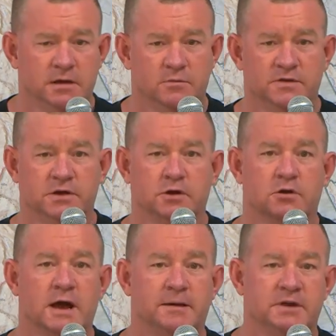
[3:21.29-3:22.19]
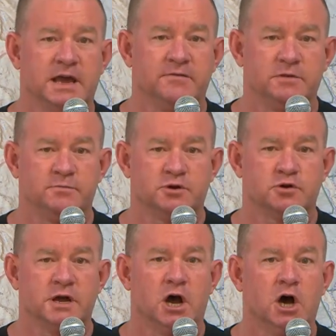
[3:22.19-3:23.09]
but that you grabbed and gave the
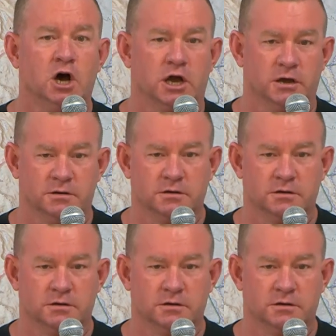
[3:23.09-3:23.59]
tree a hug.